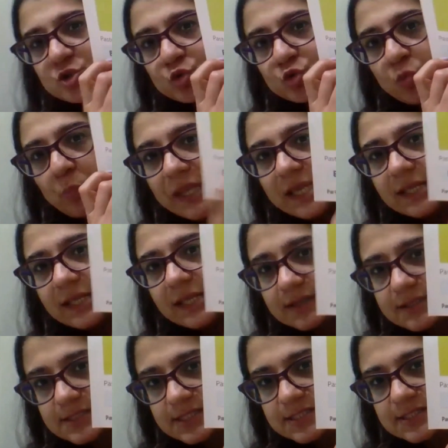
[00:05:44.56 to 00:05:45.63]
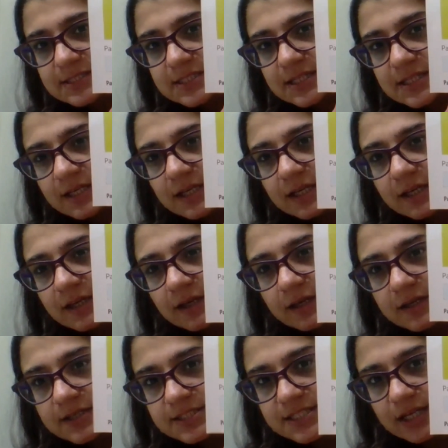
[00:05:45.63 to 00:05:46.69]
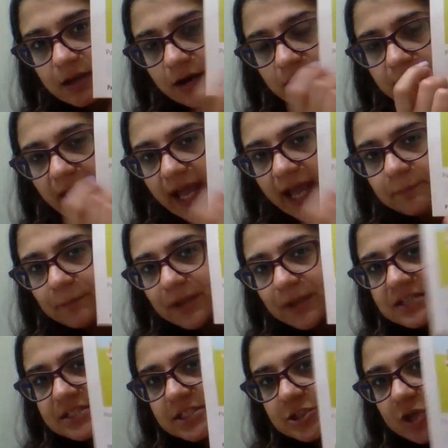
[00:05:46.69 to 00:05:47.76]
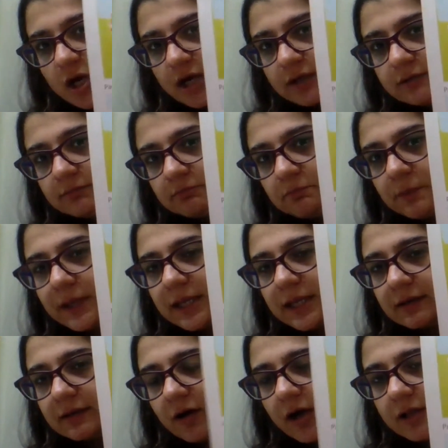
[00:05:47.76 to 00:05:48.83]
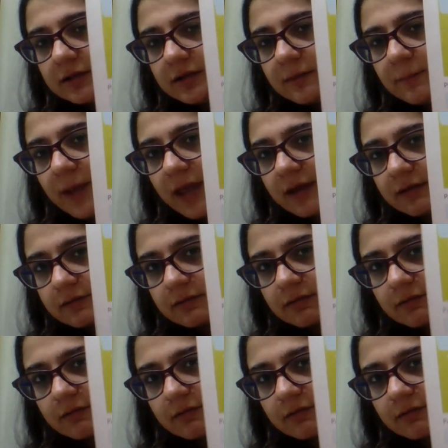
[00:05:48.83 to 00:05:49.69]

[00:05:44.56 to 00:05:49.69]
to peel this sticker and paste it on B, on the bear.